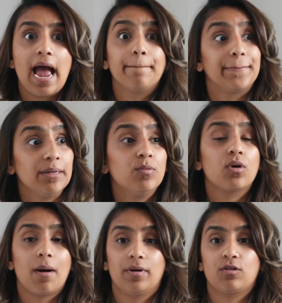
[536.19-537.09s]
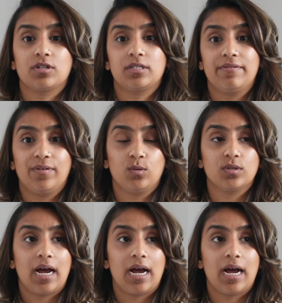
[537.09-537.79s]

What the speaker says: and people come across difficult